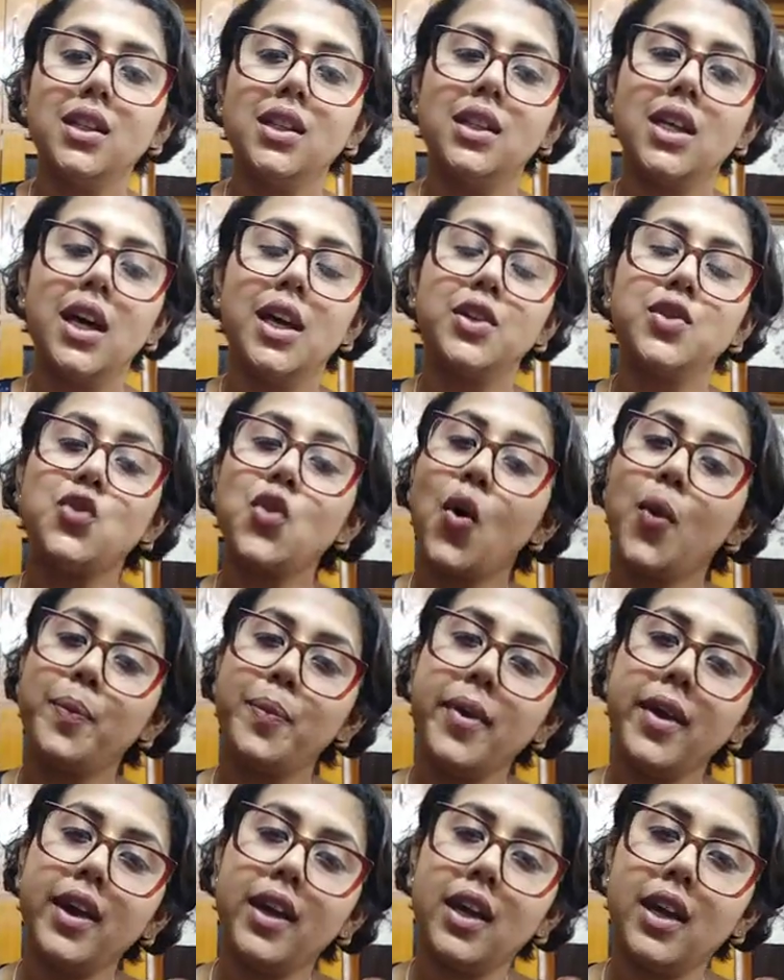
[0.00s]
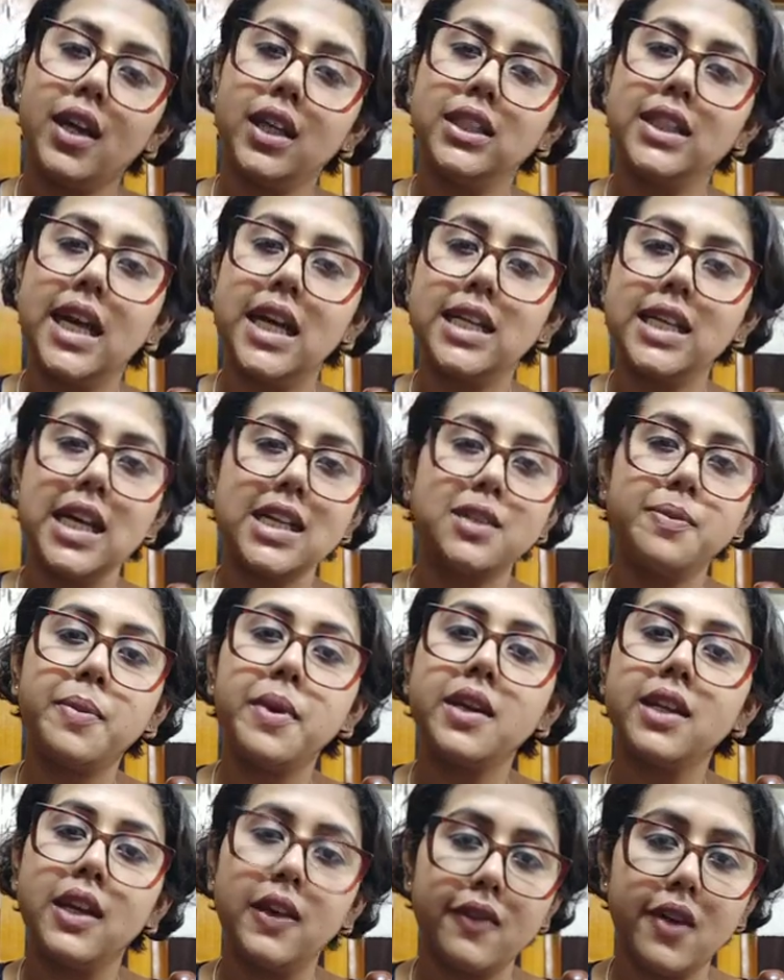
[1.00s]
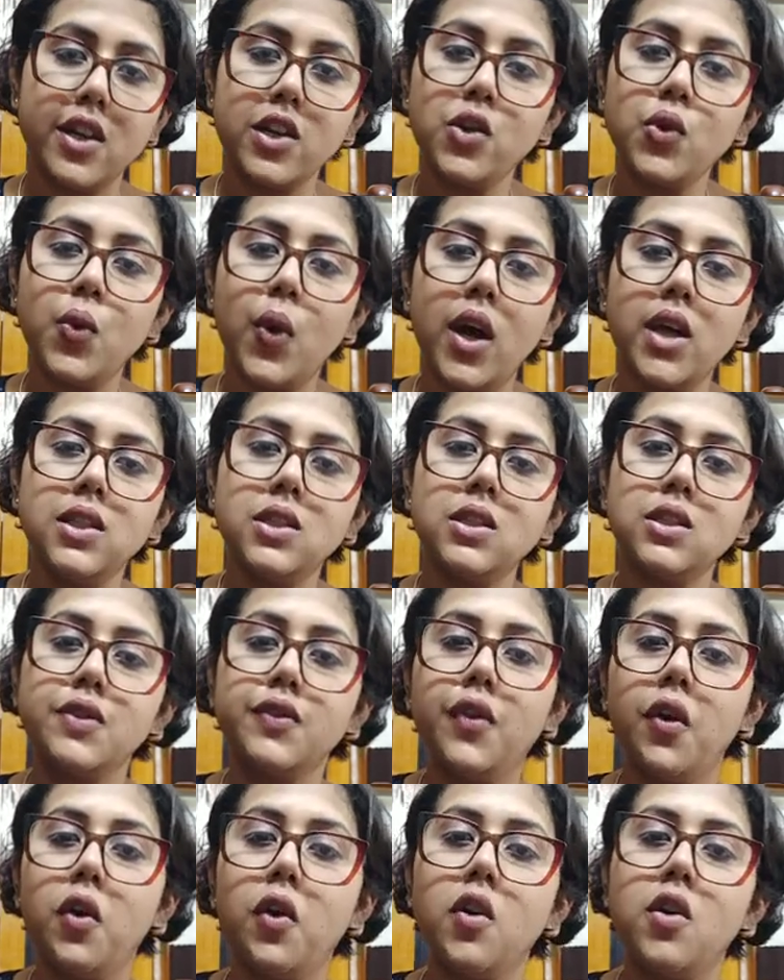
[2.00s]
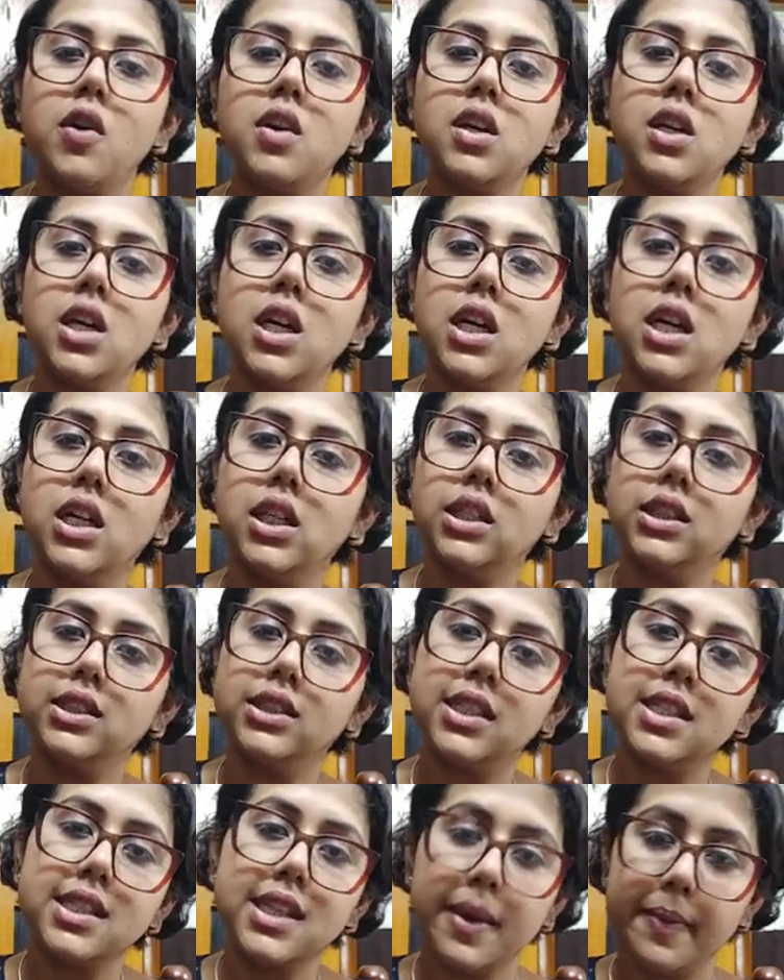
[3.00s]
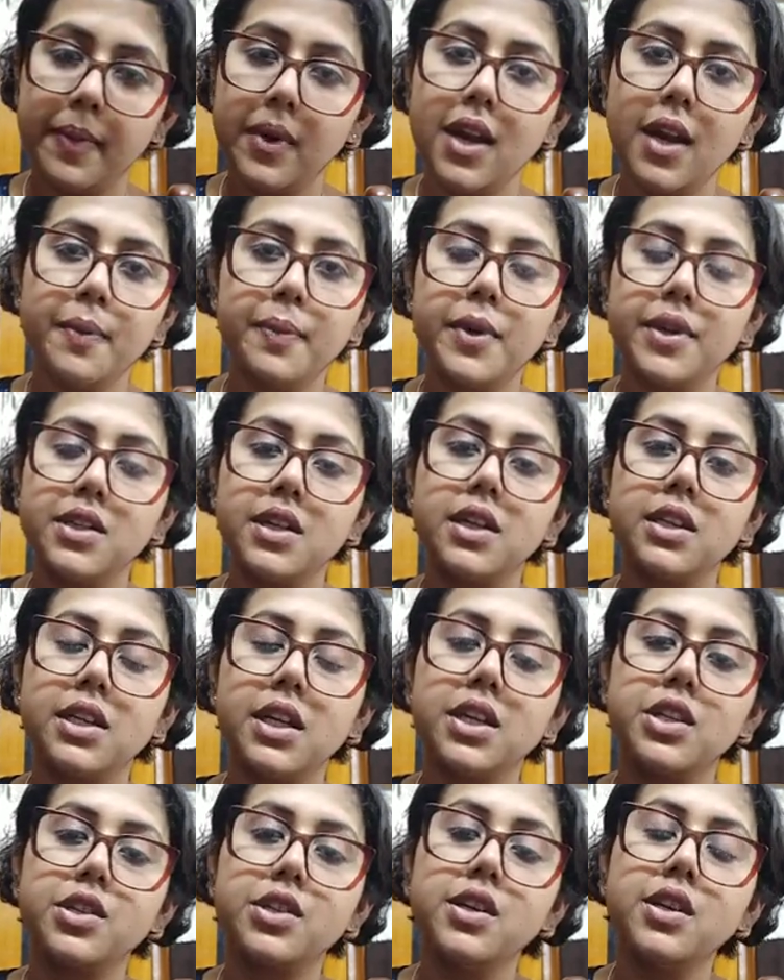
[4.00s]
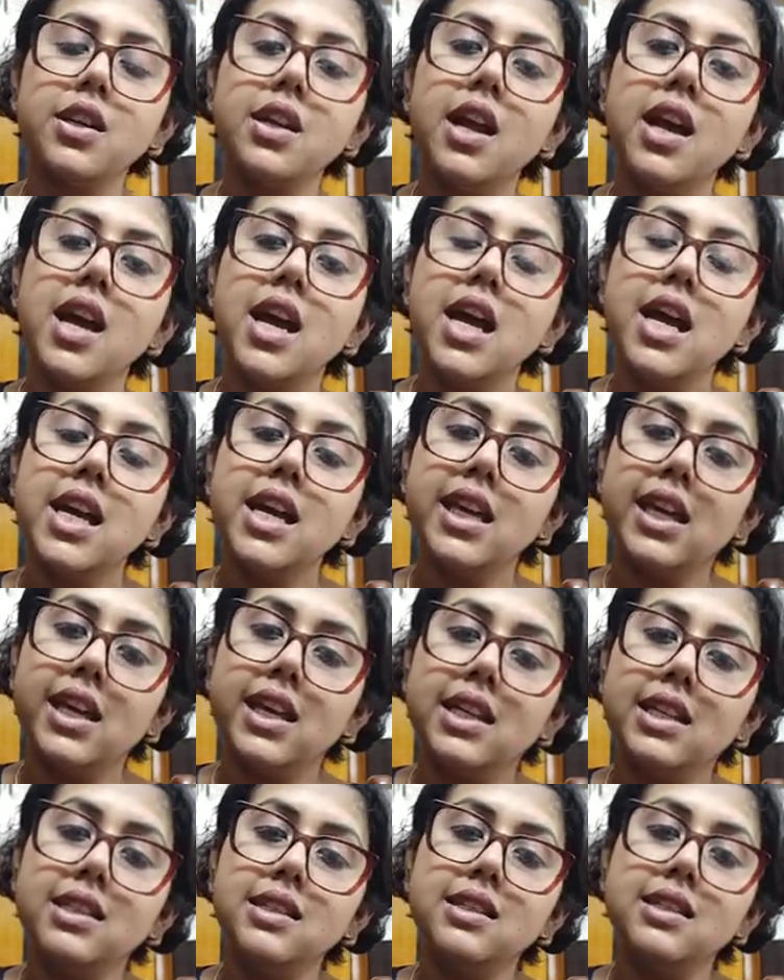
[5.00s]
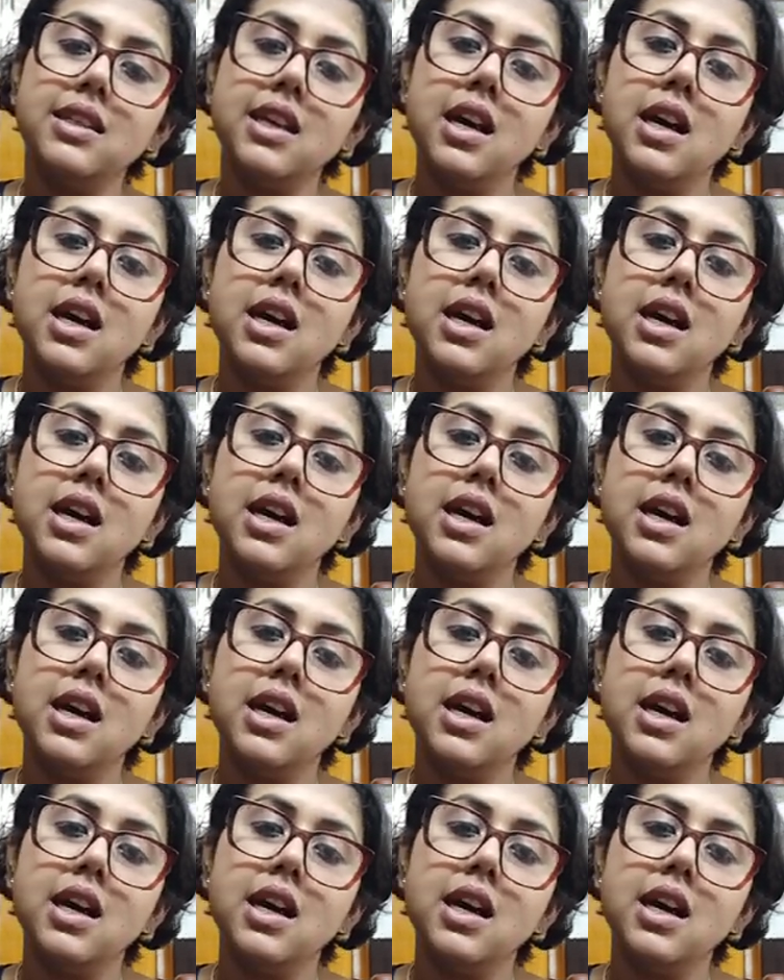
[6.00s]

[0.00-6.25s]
The topic that has been given to us for the seminar presentation is